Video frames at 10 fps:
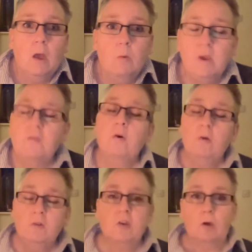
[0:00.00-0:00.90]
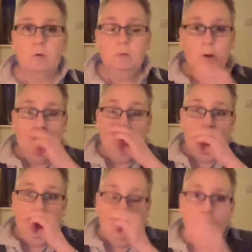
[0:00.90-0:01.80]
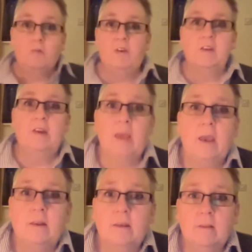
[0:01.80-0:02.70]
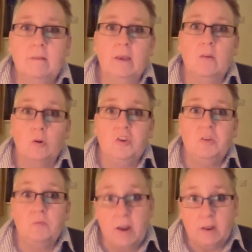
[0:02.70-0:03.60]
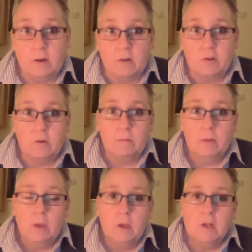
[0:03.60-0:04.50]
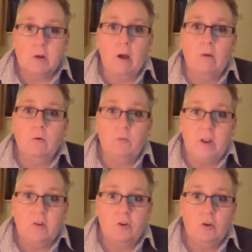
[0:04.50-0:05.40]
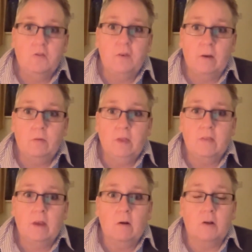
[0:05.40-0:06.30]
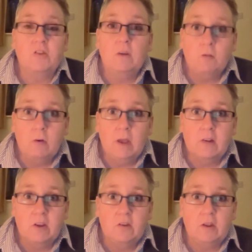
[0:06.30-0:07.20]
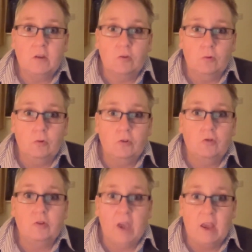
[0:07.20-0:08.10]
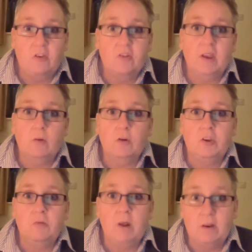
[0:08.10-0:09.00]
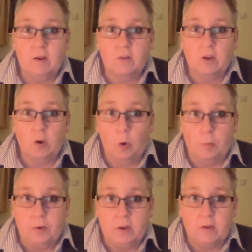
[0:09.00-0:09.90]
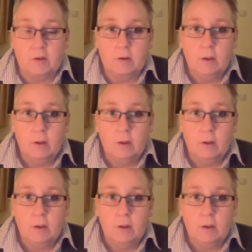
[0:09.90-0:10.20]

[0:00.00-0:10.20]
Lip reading: We have also investigated technology readiness. So our research found that there are several existing tools to gauge technology readiness in companies.